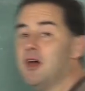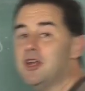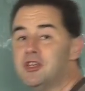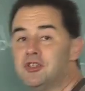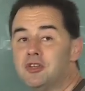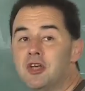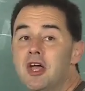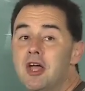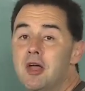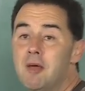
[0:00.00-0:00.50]
one
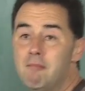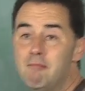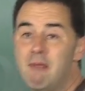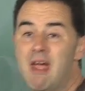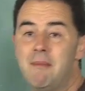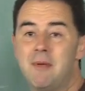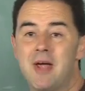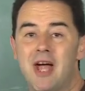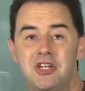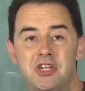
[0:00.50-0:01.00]
is
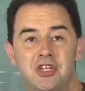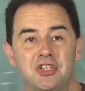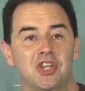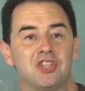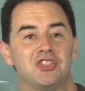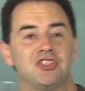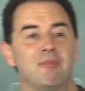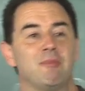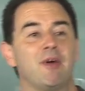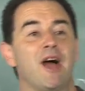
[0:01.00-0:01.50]
maybe I just
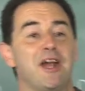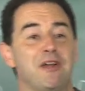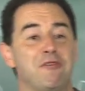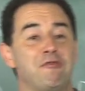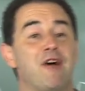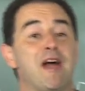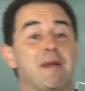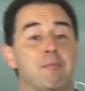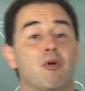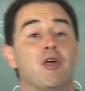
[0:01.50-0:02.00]
get some kind
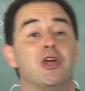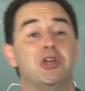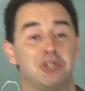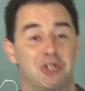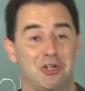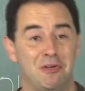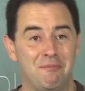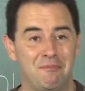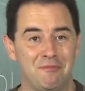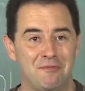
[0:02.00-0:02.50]
of
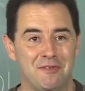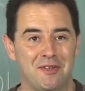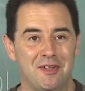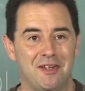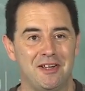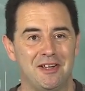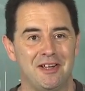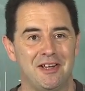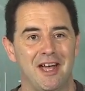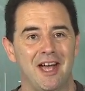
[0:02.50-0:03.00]
vibration
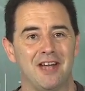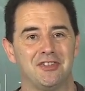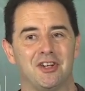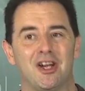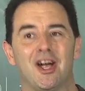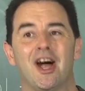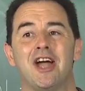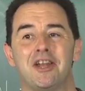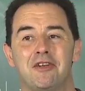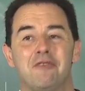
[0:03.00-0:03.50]
as a
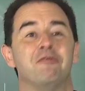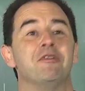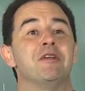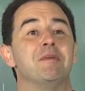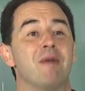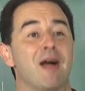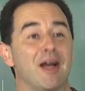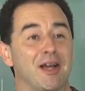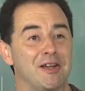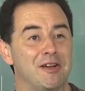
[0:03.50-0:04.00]
kind of
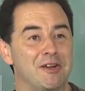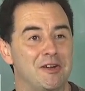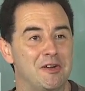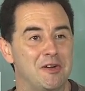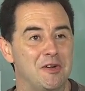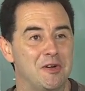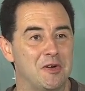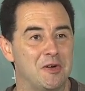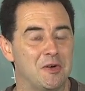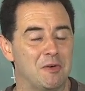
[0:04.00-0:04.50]
feedback
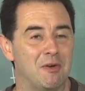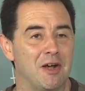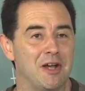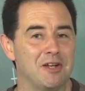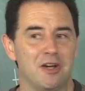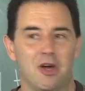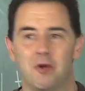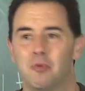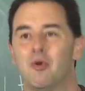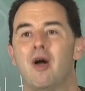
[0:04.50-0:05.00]

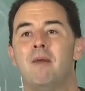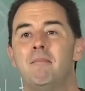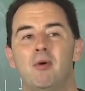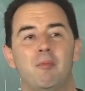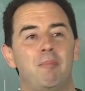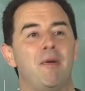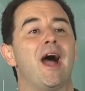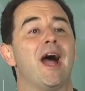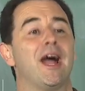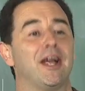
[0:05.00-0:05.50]
right? A
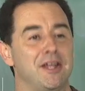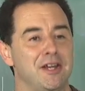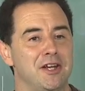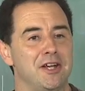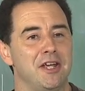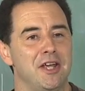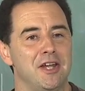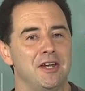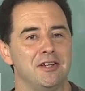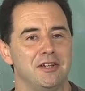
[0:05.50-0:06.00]
rumble pack in a,
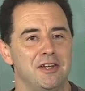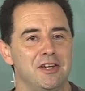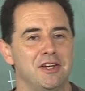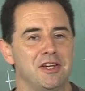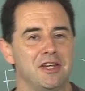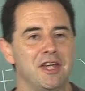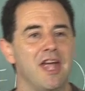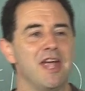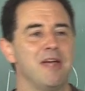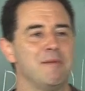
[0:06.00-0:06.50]
in a, in
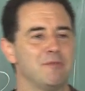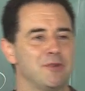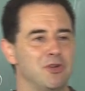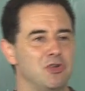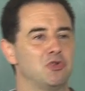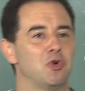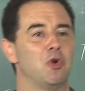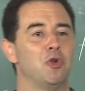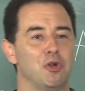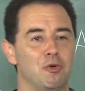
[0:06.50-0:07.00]
a game
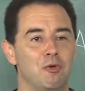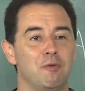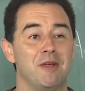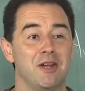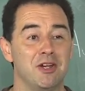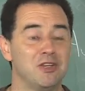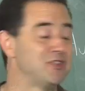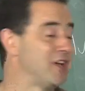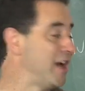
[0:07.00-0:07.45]
controller would be an